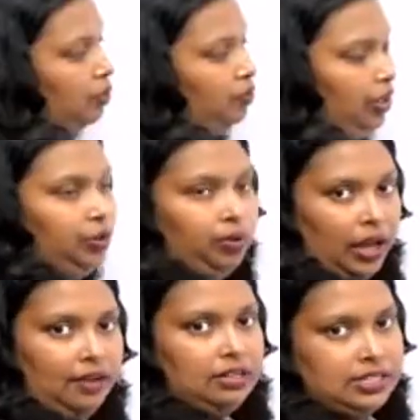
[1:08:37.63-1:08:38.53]
When you
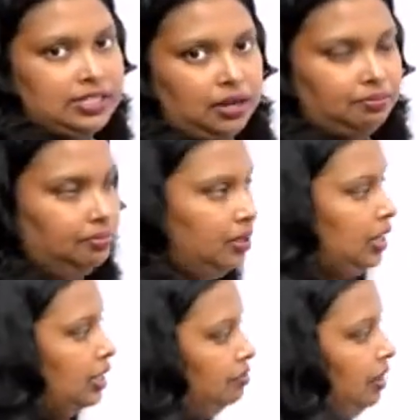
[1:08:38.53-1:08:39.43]
have a sum,
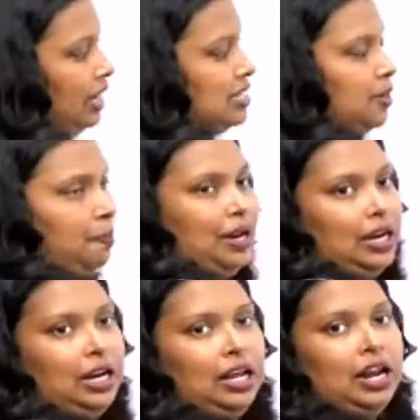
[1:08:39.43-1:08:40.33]
we can
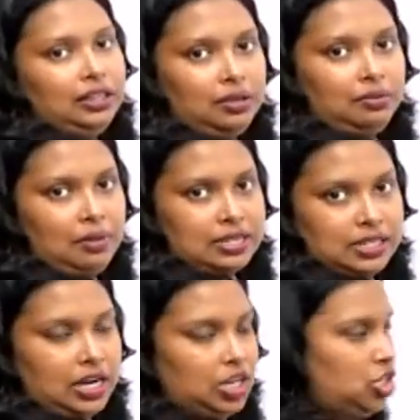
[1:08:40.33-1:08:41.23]
separately write them as
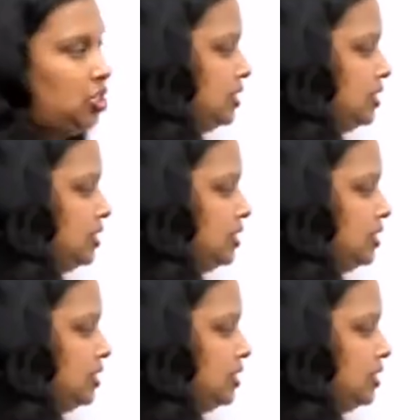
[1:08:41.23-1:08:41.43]
an addition.